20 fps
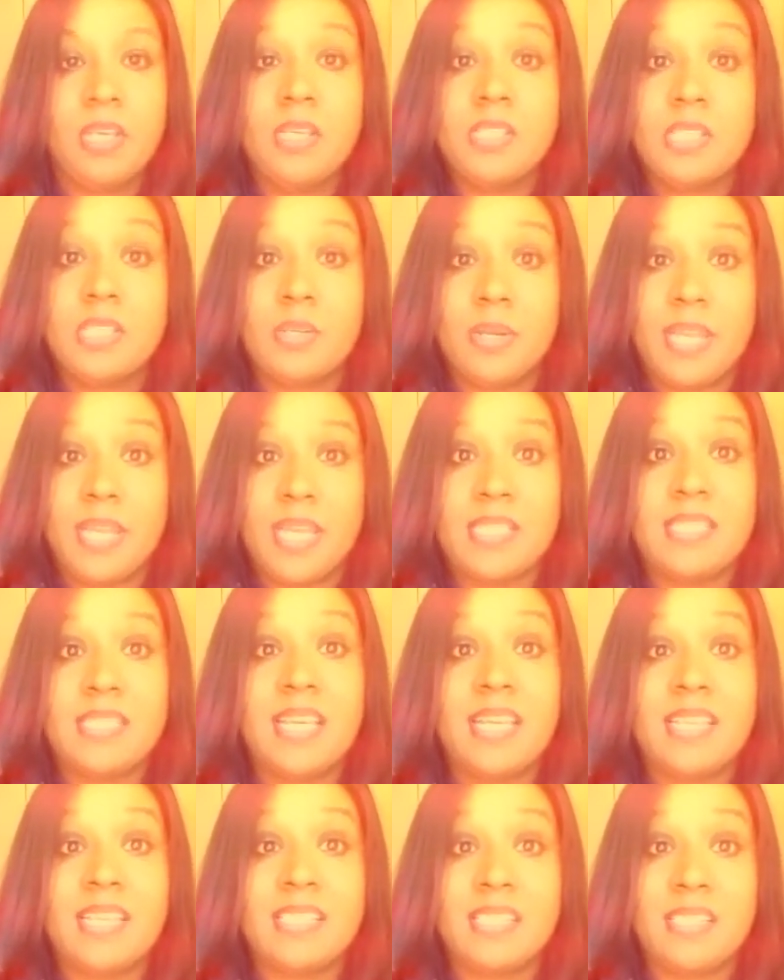So yes,
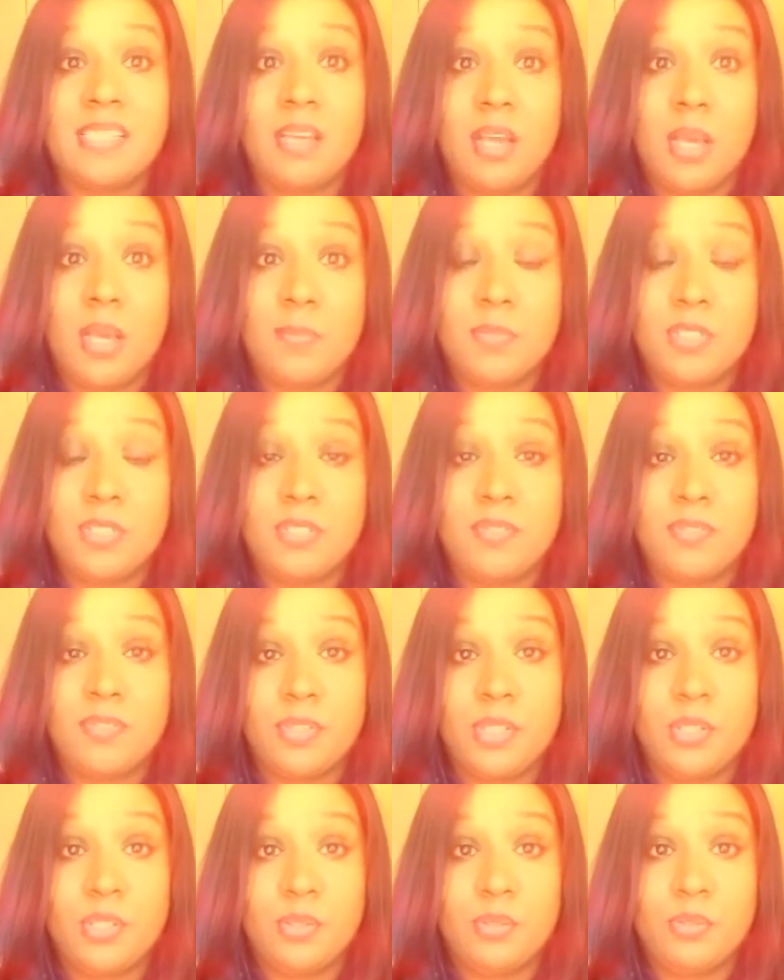that is an option for
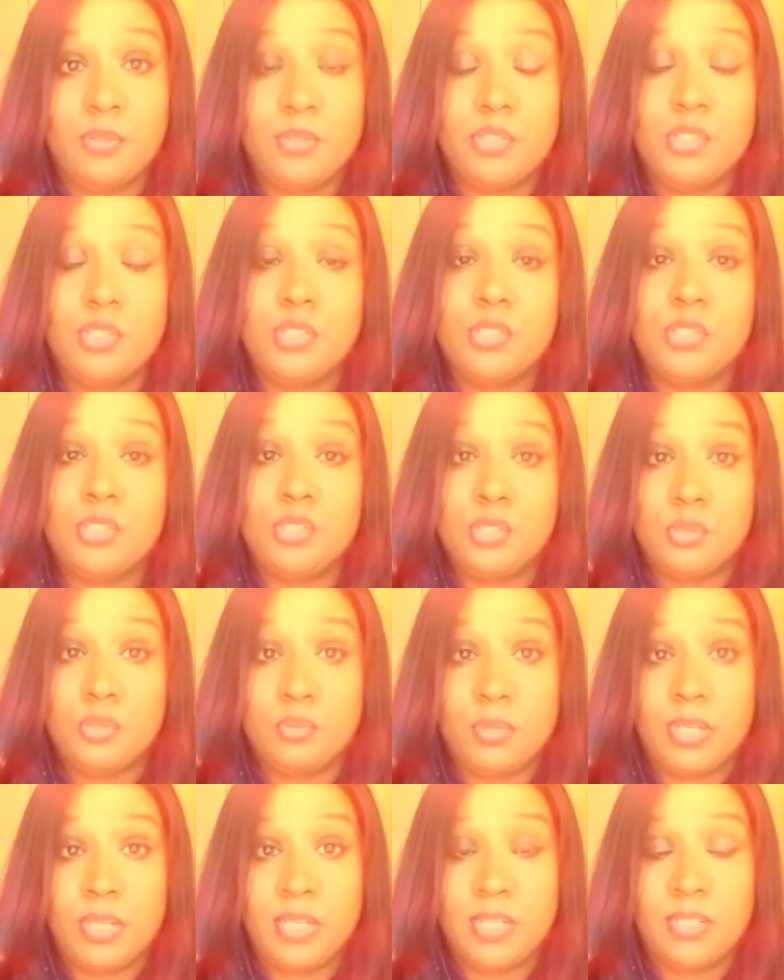you should you
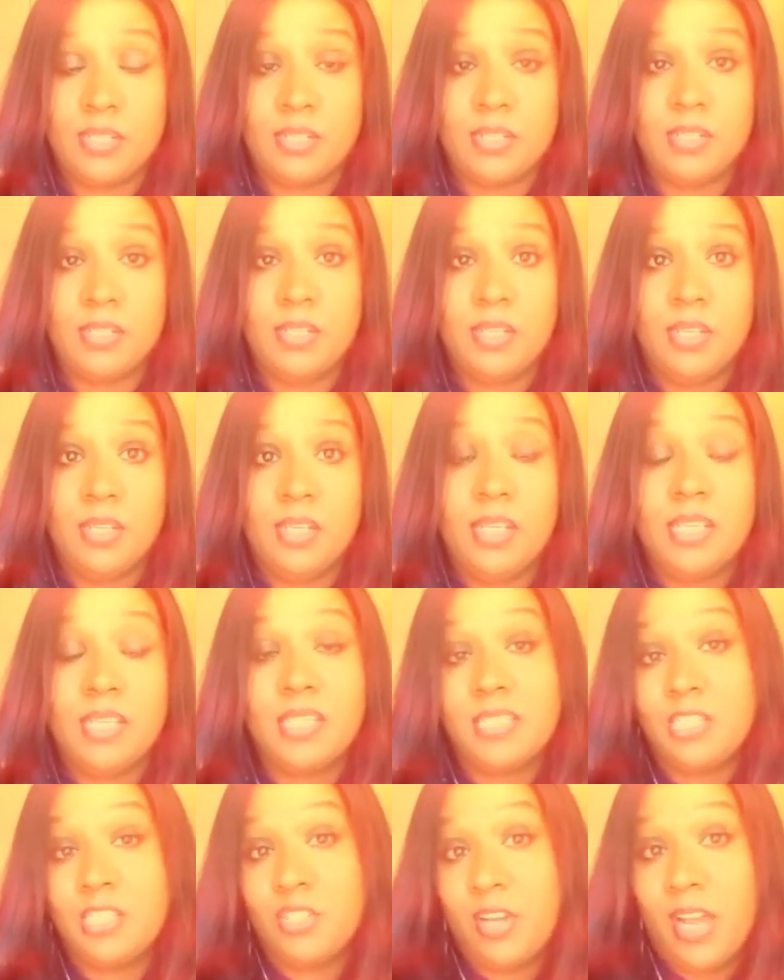want to
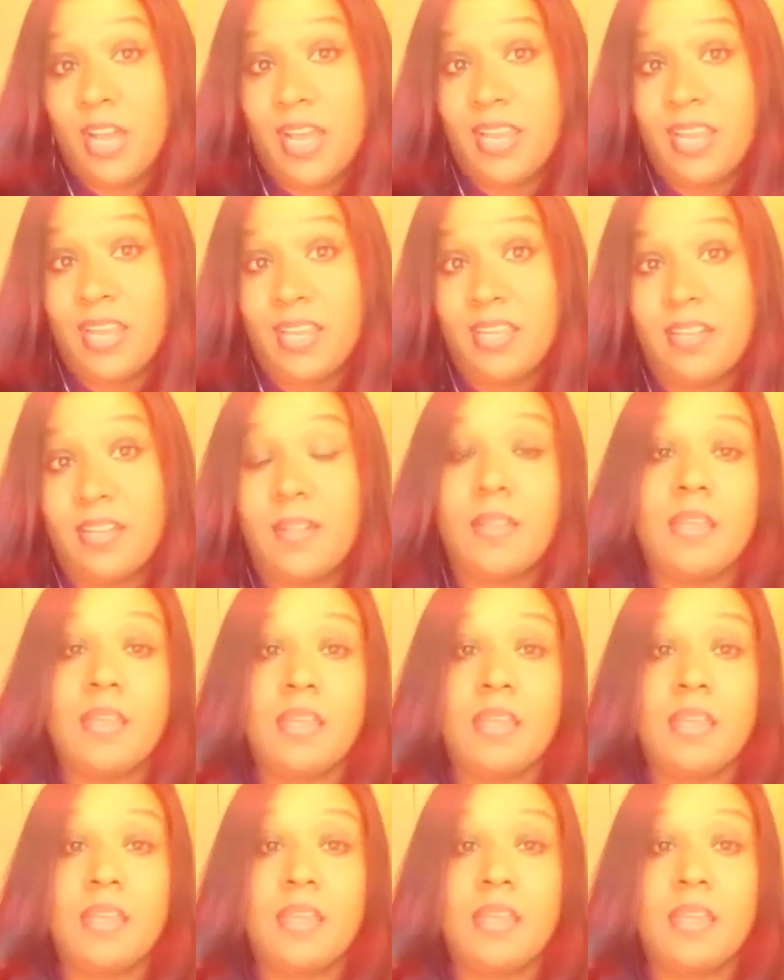try it.